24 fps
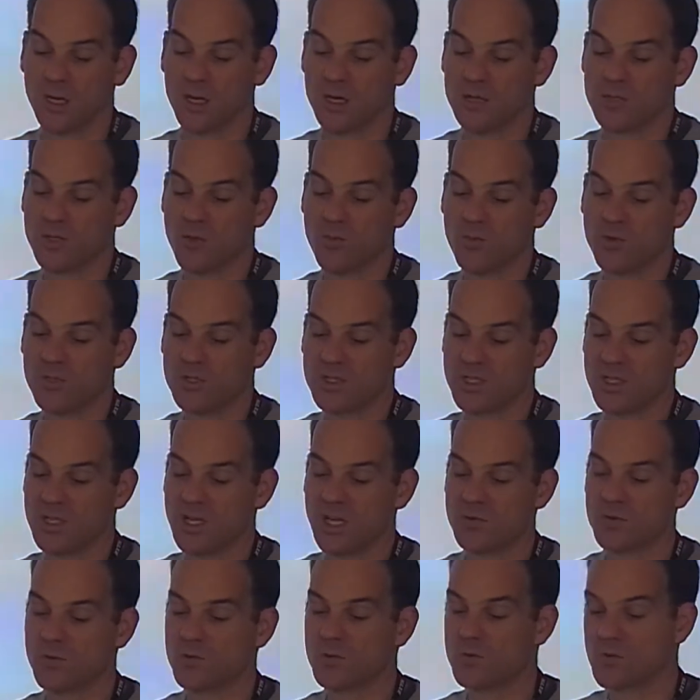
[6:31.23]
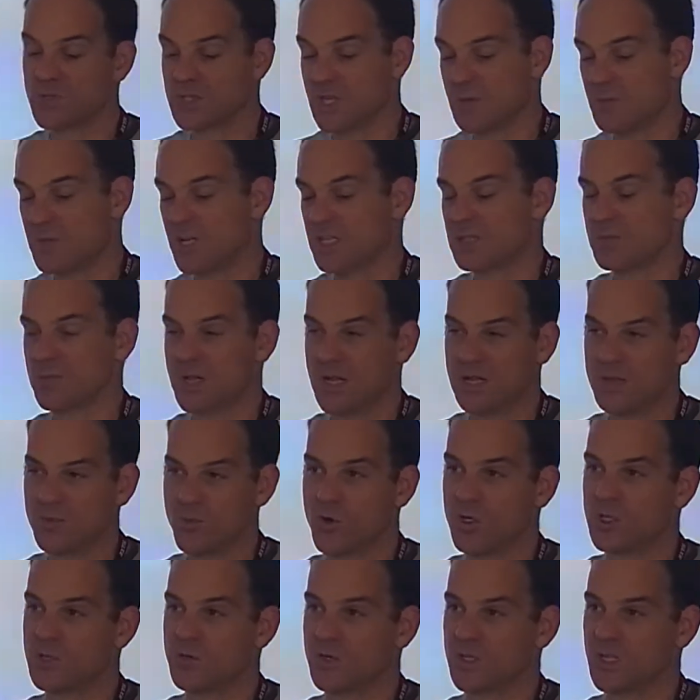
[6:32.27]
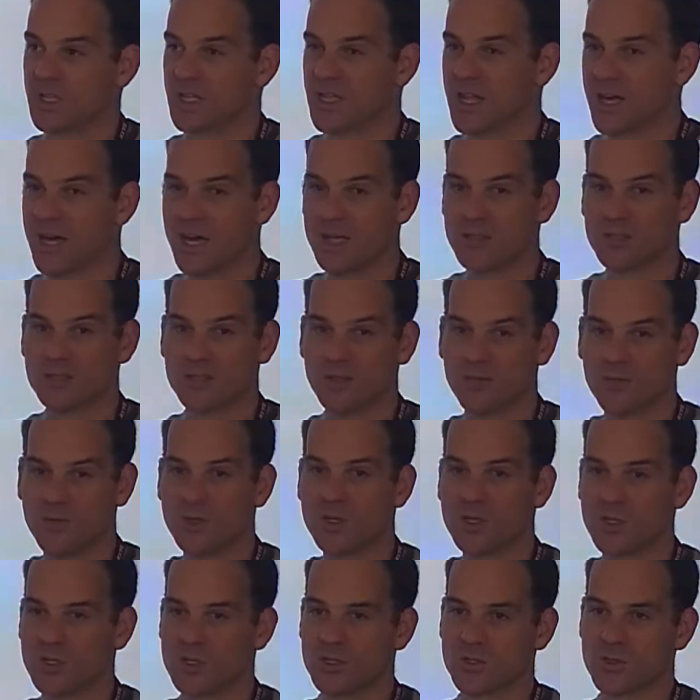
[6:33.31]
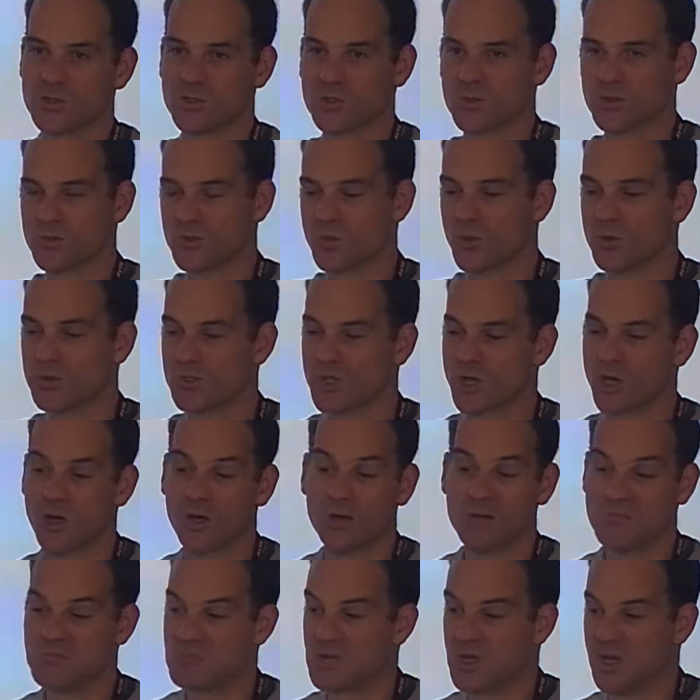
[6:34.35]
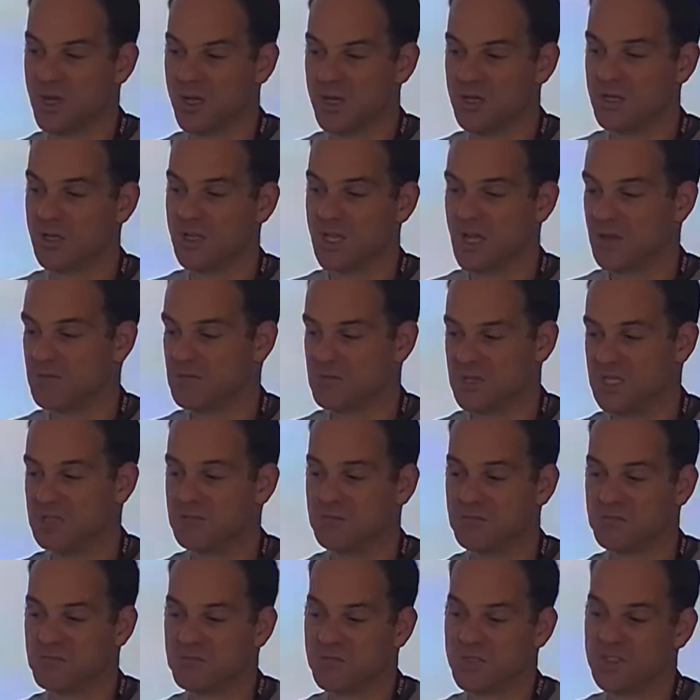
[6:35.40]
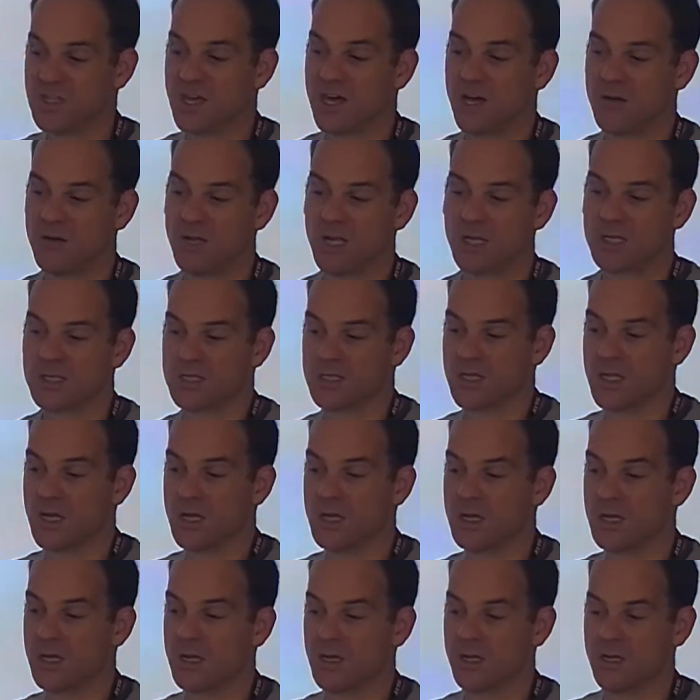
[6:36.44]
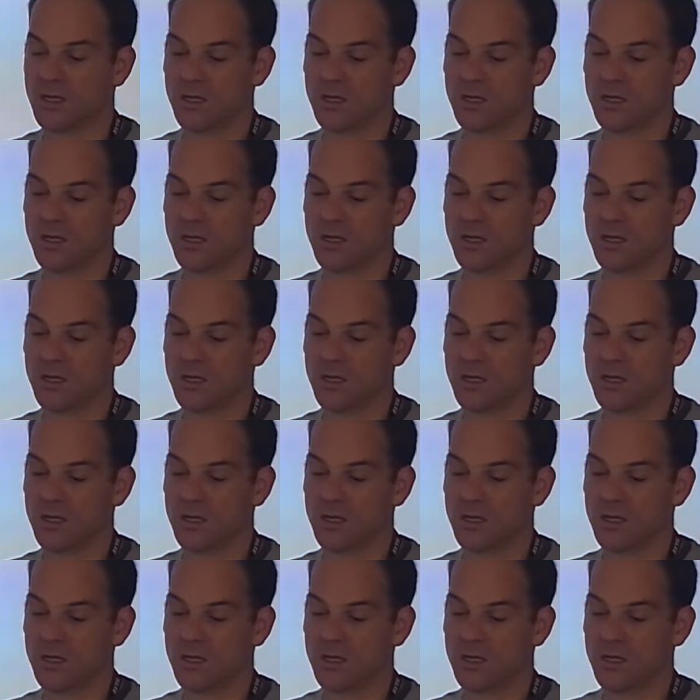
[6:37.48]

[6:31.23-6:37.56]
So it puts the natural C++ pointer in your class. So if you look at the source code, you'll have int star x in there.